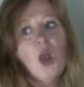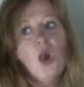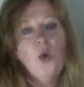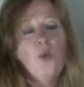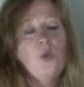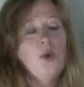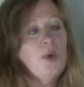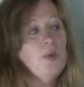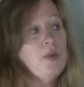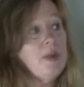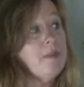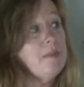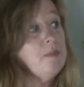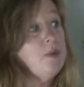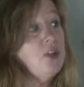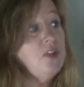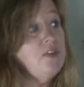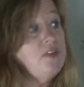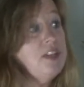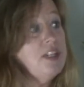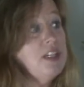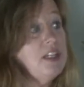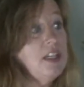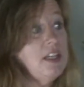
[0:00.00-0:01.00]
Well, we
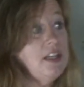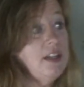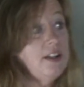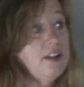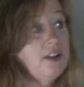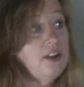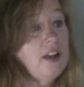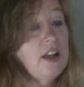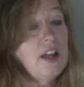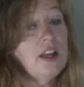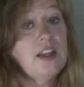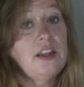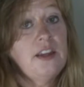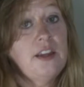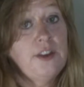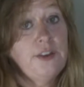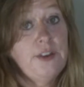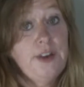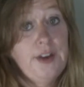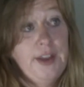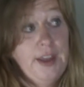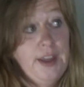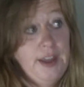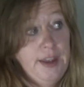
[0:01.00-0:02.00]
moved in here a
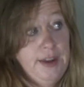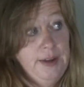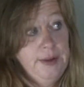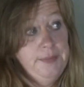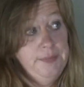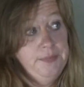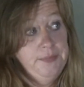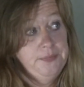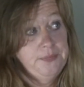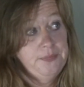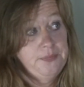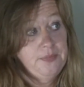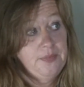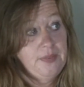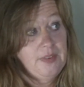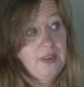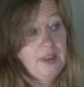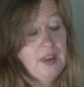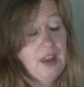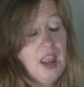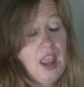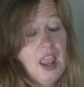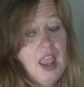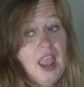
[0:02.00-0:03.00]
year ago
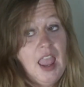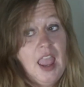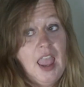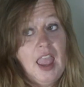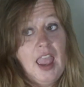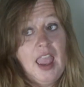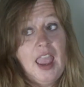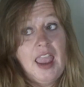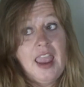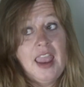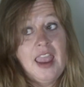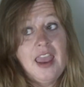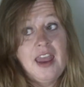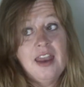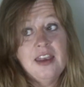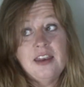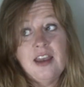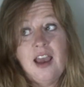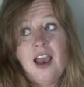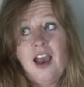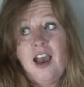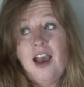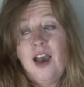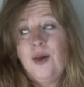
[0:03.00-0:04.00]

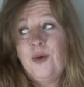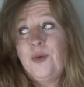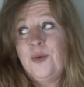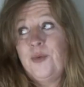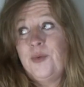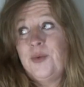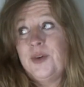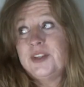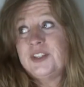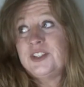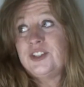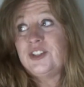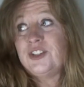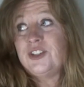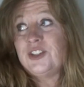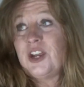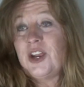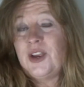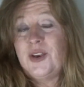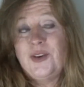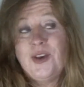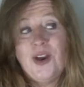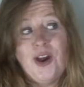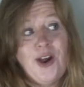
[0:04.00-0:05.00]
and was
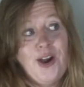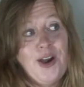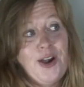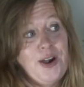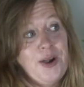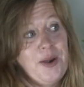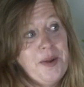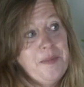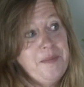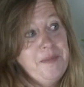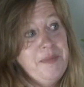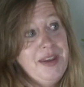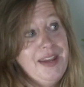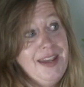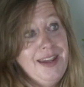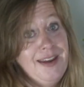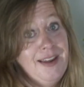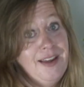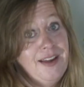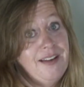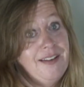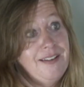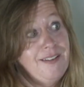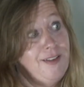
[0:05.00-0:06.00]
shown our
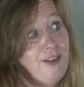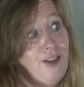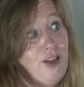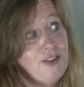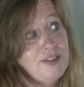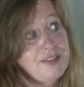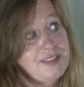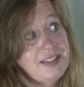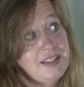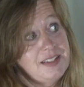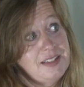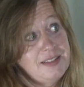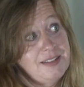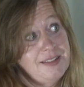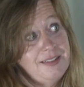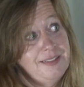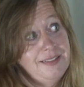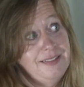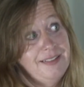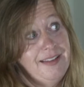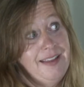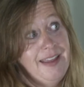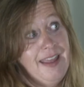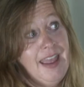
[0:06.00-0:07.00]
media closet,
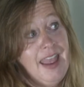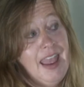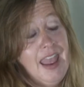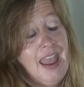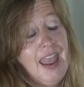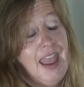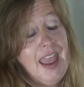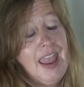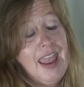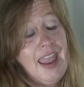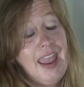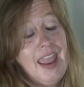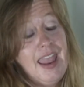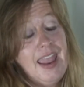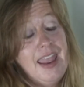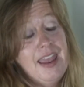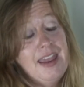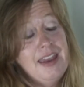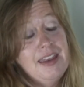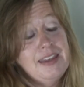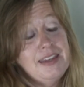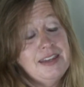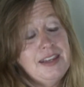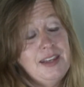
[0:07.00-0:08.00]

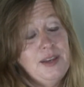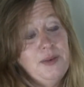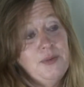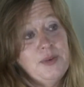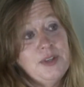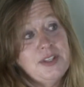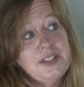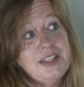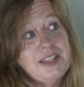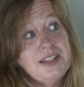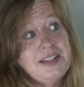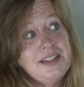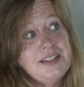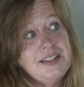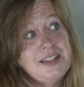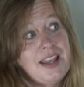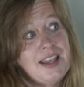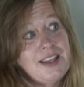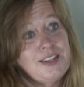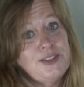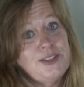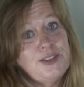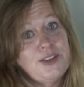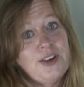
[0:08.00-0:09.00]
and it was a
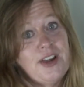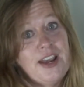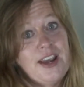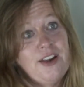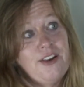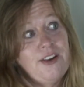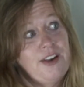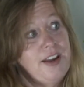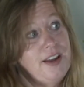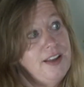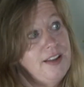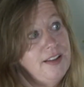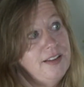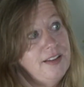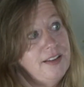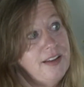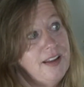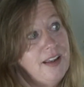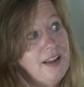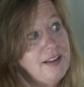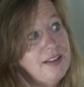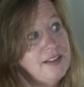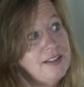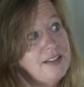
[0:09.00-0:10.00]
disaster area.
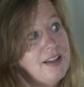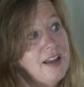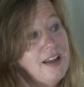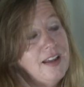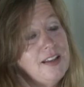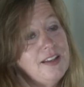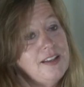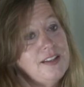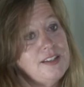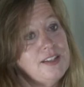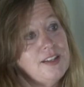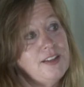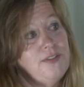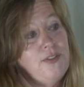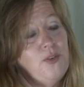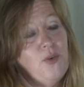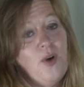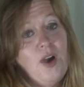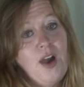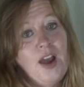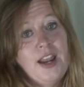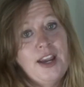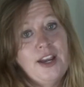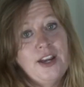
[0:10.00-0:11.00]
Tons of
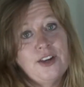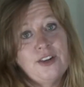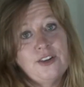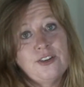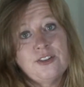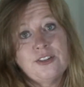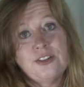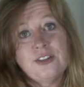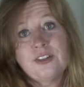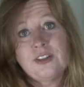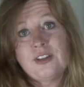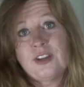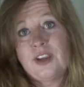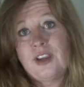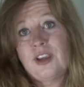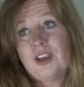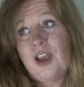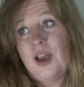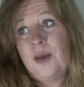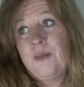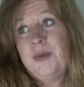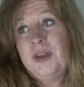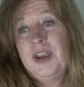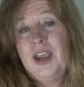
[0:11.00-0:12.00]
wires
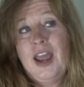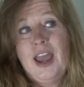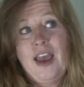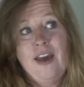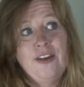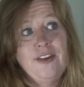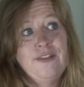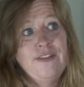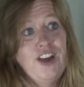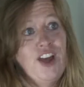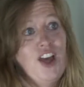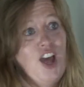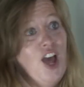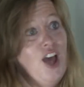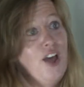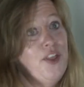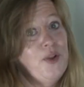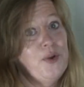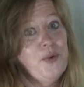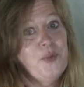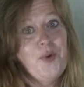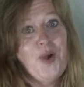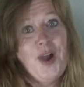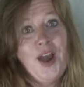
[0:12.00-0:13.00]
coming out of
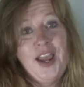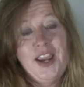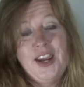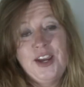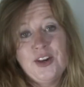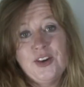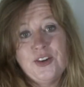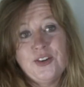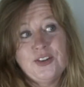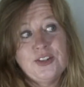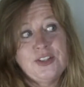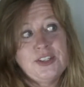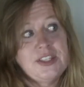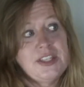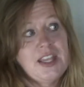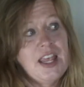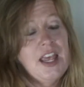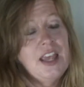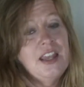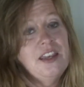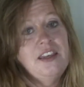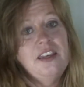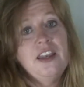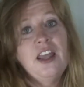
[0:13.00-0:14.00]
other wires,
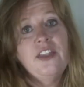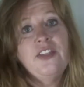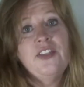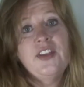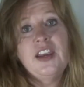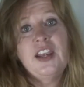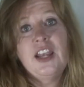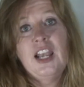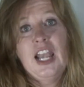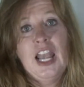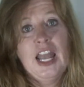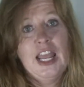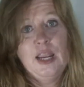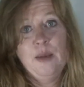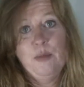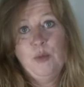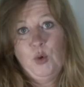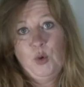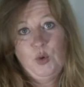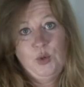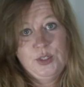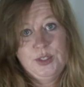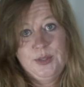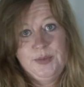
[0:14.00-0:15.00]
nothing
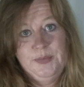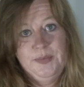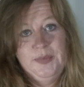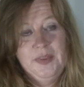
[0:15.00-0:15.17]
labeled.